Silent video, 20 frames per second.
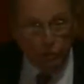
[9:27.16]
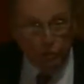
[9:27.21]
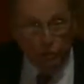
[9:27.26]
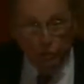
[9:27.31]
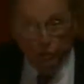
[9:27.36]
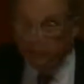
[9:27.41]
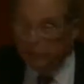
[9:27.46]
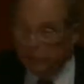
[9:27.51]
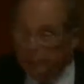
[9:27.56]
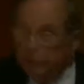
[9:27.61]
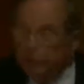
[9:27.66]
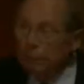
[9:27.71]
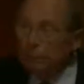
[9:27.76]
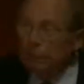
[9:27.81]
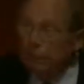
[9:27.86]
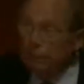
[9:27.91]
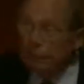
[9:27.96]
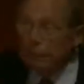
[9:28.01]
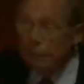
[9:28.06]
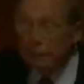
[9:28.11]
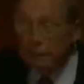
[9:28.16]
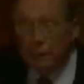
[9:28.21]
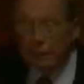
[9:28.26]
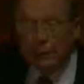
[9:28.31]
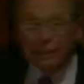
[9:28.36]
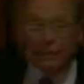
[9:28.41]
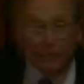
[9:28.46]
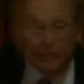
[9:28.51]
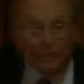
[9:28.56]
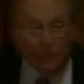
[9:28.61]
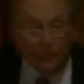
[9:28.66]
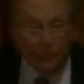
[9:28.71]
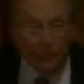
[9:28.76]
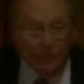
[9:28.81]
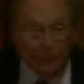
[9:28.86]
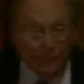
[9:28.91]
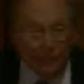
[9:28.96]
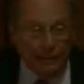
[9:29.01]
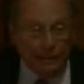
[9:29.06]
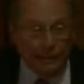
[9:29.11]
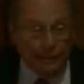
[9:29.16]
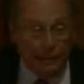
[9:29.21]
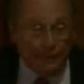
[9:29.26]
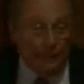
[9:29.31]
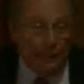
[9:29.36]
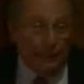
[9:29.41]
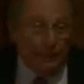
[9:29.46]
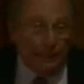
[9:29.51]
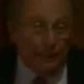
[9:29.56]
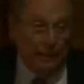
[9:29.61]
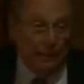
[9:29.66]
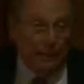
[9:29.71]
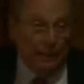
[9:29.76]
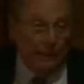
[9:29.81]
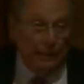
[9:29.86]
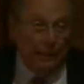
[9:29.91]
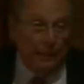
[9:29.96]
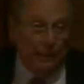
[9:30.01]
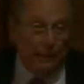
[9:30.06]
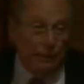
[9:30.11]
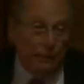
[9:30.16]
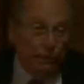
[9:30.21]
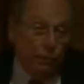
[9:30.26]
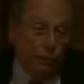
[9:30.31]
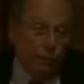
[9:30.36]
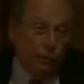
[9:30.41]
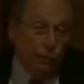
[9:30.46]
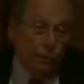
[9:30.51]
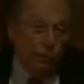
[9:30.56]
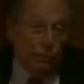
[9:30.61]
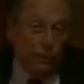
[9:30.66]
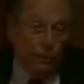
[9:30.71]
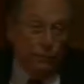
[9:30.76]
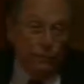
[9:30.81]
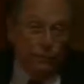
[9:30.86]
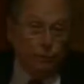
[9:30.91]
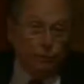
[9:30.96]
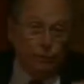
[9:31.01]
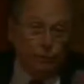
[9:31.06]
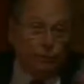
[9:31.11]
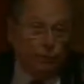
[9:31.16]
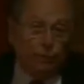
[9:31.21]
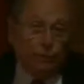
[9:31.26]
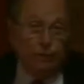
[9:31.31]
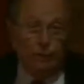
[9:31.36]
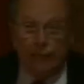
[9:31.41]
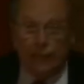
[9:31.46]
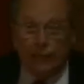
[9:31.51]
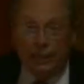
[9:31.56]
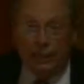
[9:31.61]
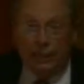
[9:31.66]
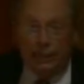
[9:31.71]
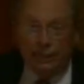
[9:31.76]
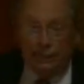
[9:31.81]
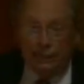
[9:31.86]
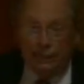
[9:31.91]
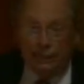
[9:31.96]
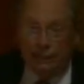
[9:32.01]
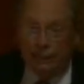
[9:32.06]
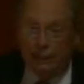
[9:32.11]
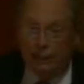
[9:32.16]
flows, keep increasing until the crisis happens. So of course you can always rationalize that